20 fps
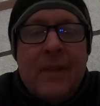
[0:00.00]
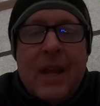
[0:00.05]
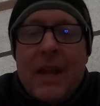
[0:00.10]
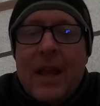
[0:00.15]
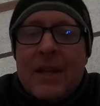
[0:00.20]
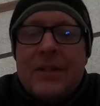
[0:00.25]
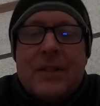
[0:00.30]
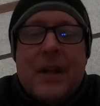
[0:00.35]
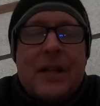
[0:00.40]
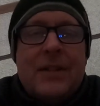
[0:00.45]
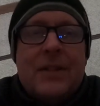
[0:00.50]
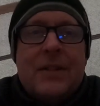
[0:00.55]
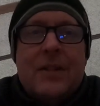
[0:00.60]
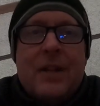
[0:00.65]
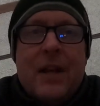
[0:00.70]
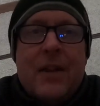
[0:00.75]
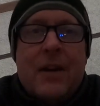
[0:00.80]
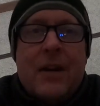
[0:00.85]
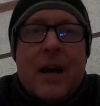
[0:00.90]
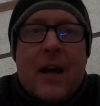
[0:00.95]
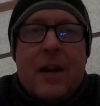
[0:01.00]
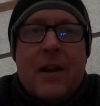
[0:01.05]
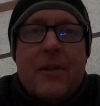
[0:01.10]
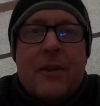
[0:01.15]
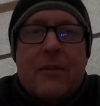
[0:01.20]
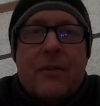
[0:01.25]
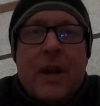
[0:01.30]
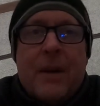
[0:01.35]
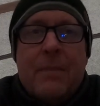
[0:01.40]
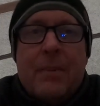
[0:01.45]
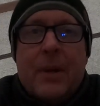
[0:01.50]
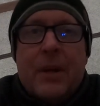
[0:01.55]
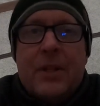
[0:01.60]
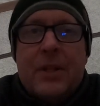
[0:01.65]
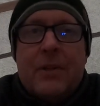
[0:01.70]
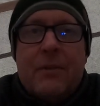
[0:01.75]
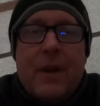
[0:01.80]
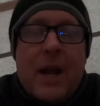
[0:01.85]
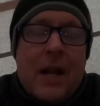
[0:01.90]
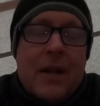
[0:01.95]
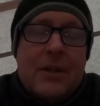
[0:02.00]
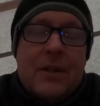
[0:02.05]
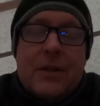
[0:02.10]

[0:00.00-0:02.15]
And that's not to say they're not other great places around.